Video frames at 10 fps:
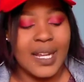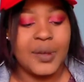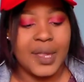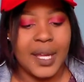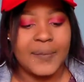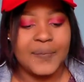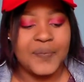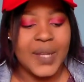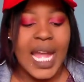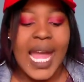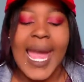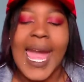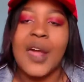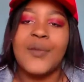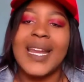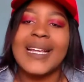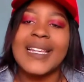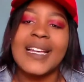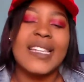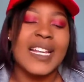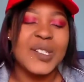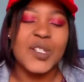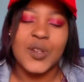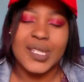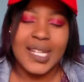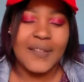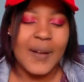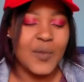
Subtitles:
down there. And when I say touch yourself,